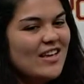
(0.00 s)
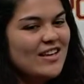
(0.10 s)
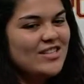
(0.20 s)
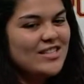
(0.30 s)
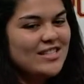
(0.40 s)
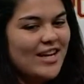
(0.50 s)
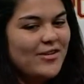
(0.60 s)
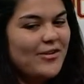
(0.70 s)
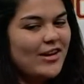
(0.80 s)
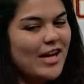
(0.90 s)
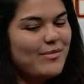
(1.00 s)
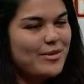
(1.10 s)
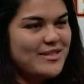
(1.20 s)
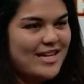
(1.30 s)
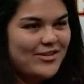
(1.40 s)
just like growing up, it
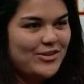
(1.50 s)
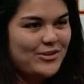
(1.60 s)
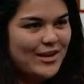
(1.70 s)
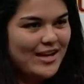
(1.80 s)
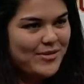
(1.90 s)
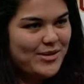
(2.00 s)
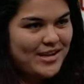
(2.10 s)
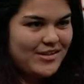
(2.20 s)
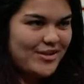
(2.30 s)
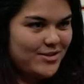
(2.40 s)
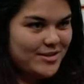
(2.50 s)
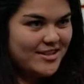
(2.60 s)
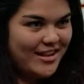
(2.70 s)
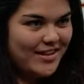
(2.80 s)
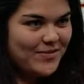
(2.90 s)
was never like one individual
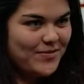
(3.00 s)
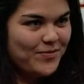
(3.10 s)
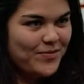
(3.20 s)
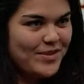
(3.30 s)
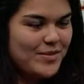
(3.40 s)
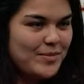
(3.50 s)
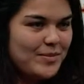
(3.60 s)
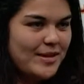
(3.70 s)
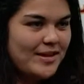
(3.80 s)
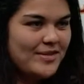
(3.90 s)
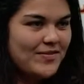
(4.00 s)
team. But